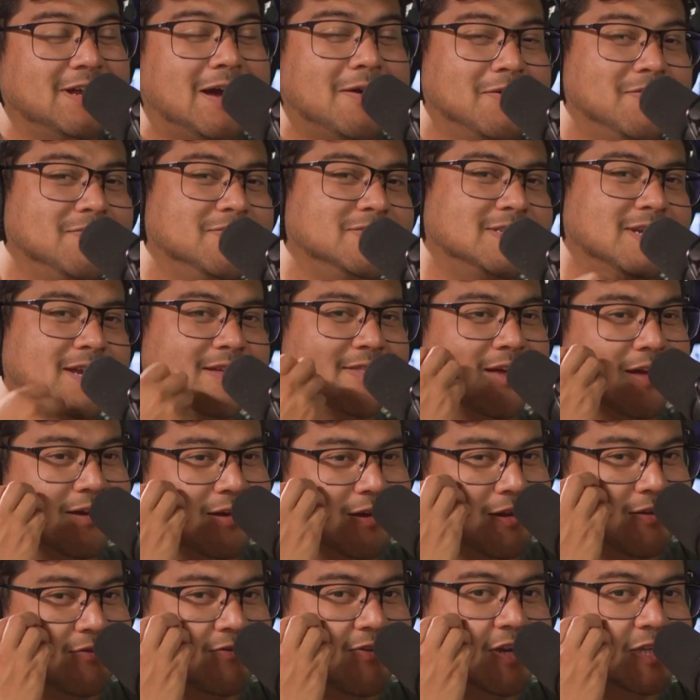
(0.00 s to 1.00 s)
I would even say in that
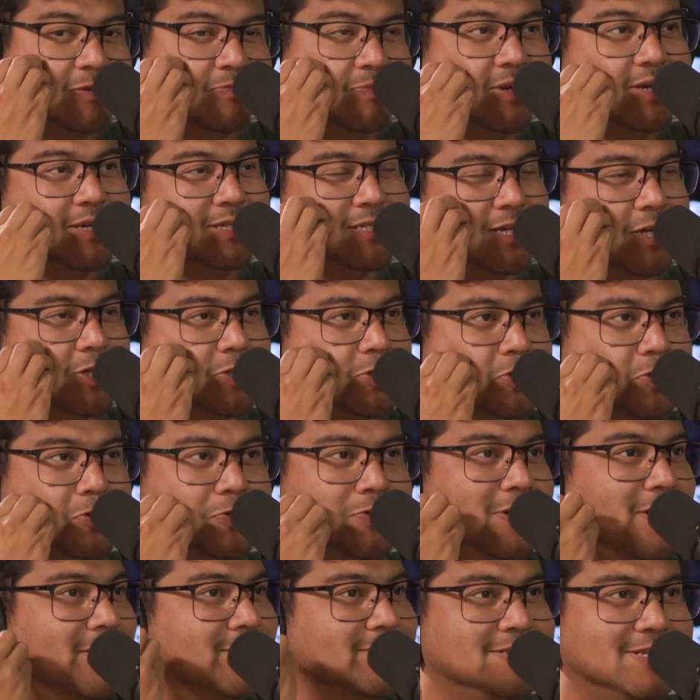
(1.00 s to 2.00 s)
kind of advice, be intentional,
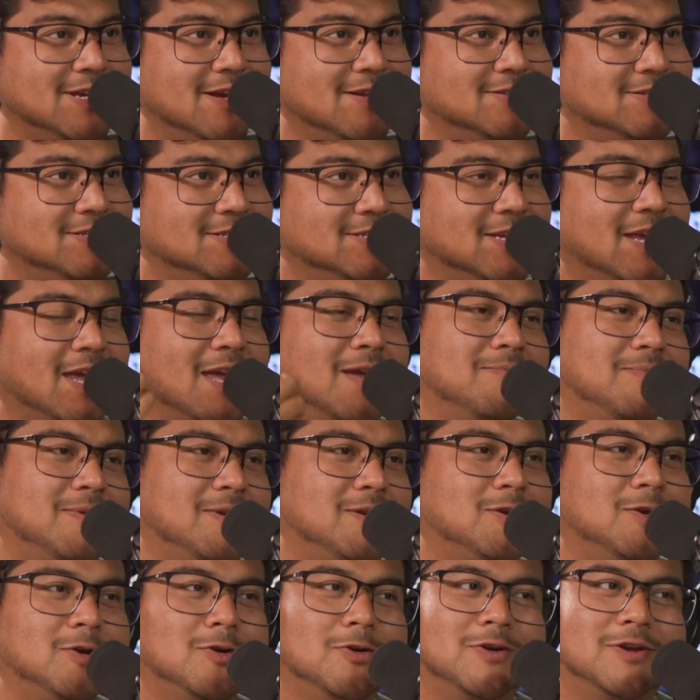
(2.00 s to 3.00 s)
not intense, and
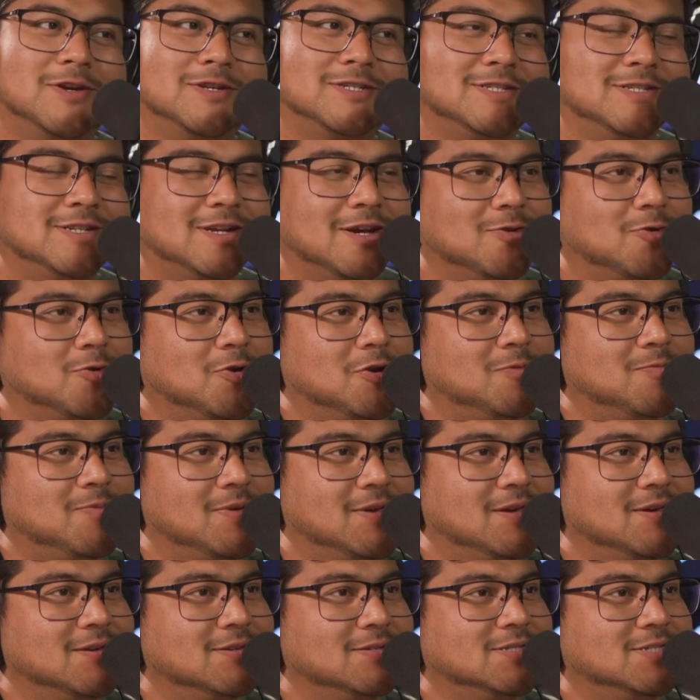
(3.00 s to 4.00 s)
be curious and not
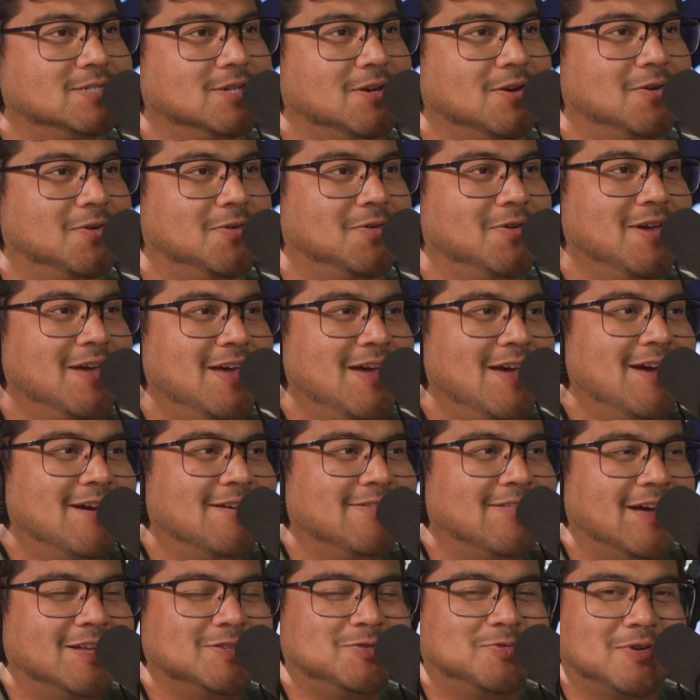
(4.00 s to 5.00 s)
creepy. So
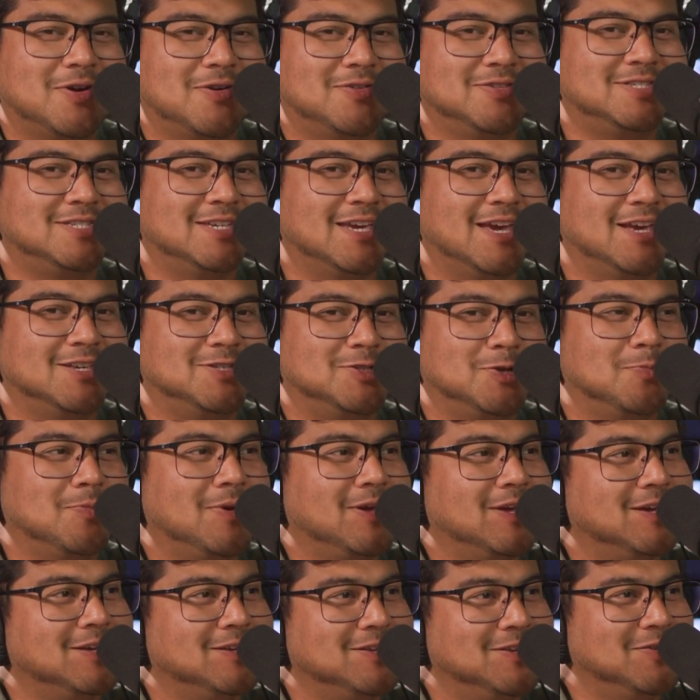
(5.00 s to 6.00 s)
that's what I would say as you're
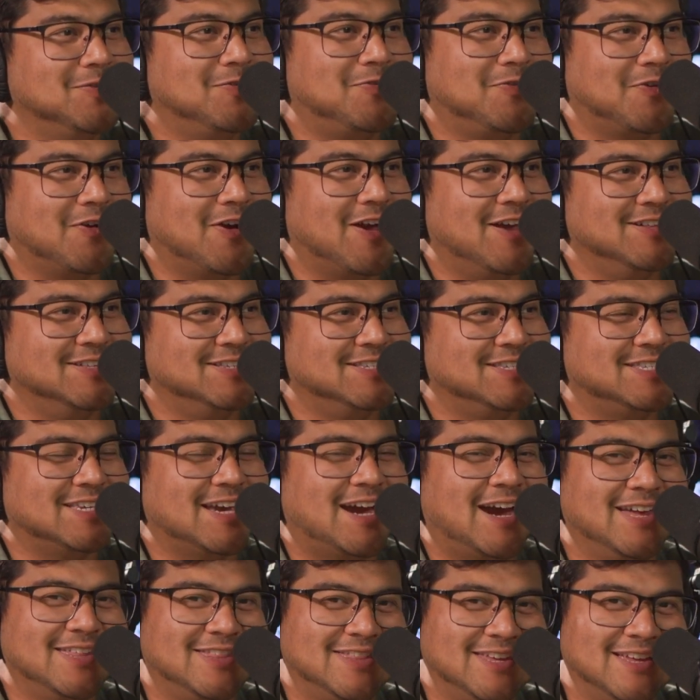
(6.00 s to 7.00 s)
making new friends.
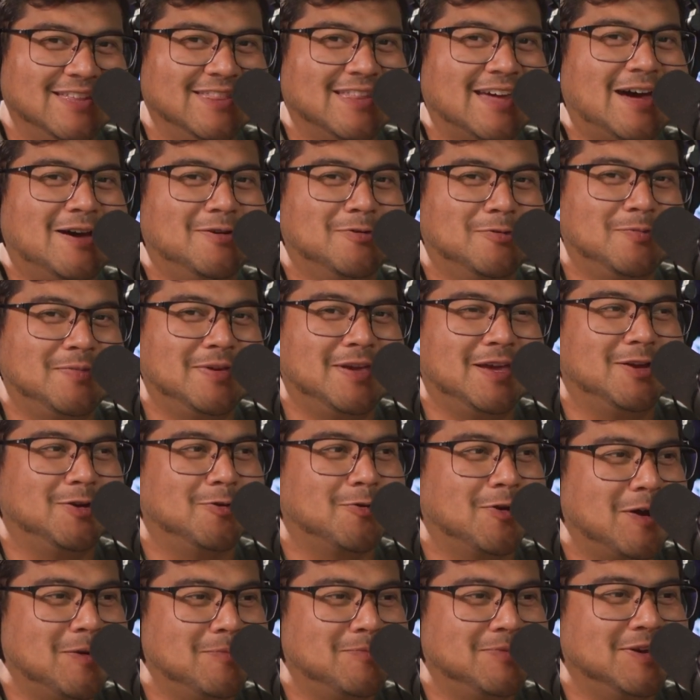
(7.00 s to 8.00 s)
I think that would be a
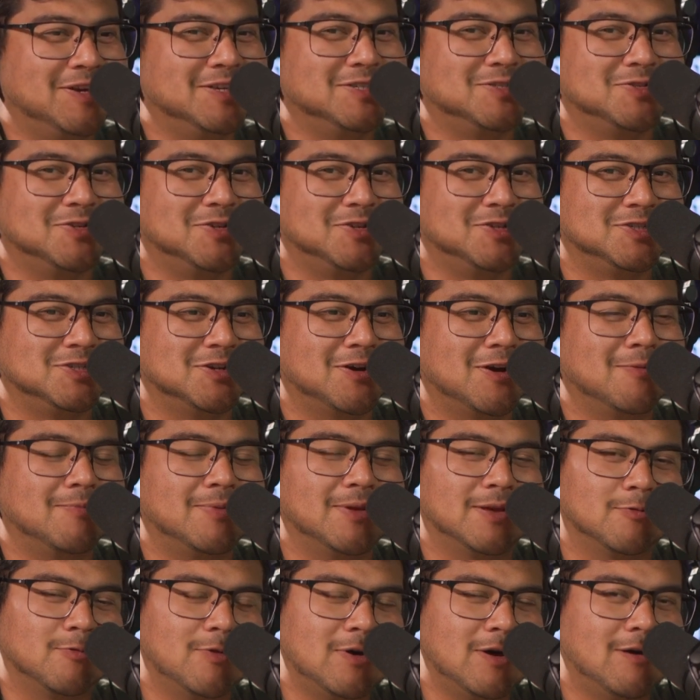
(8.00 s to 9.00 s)
great place for you to start.
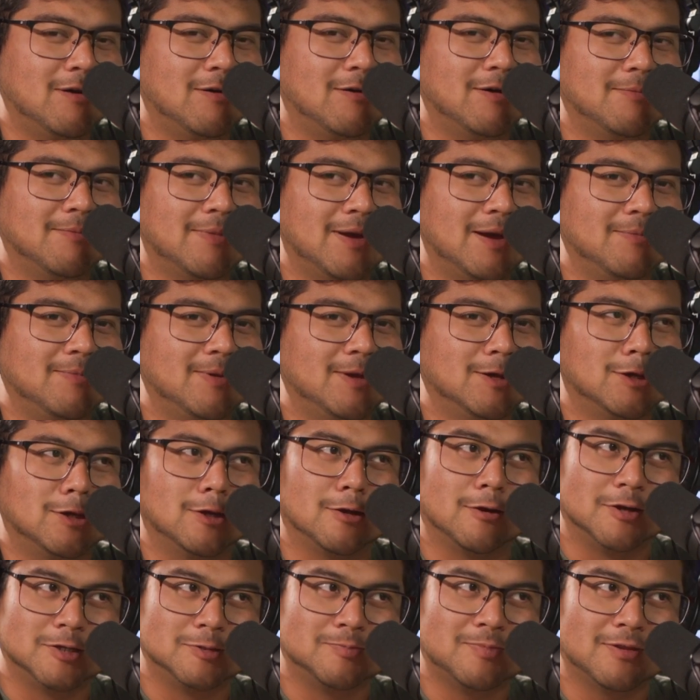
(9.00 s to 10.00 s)
Be wow, am I being
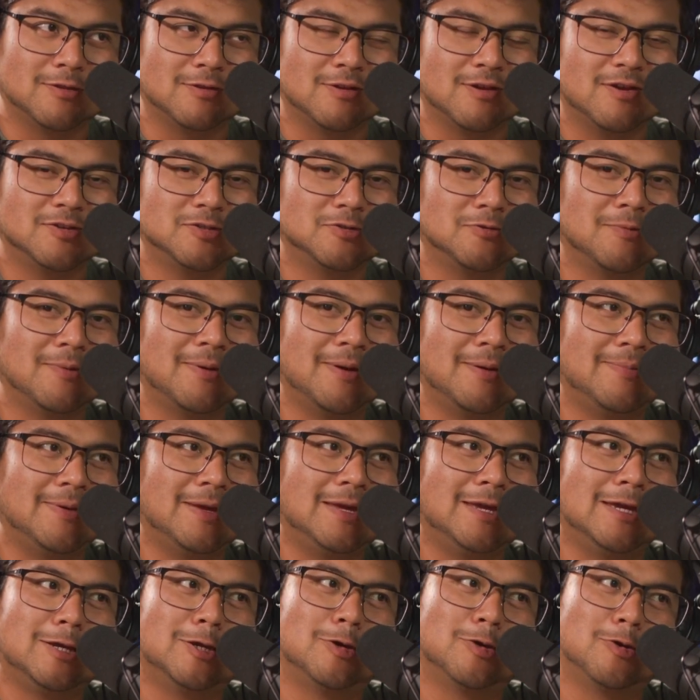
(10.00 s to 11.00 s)
curious about their lives or am I
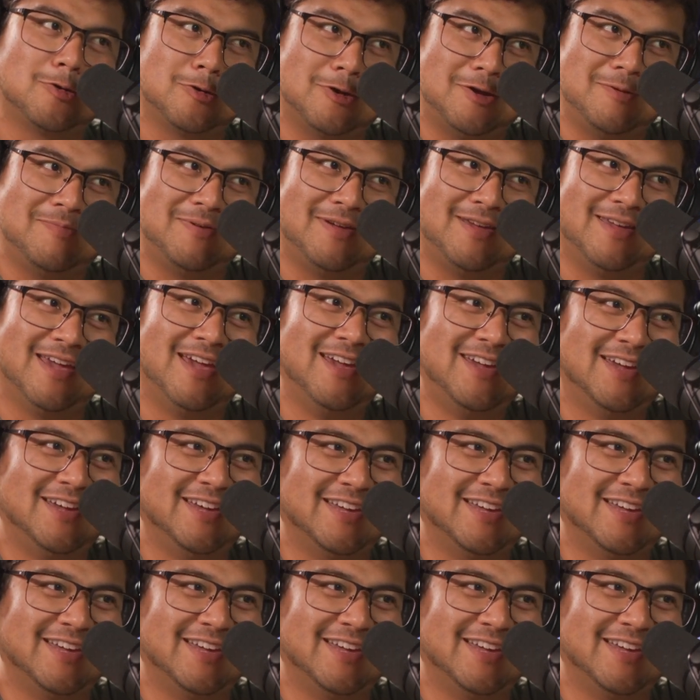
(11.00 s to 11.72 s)
being creepy?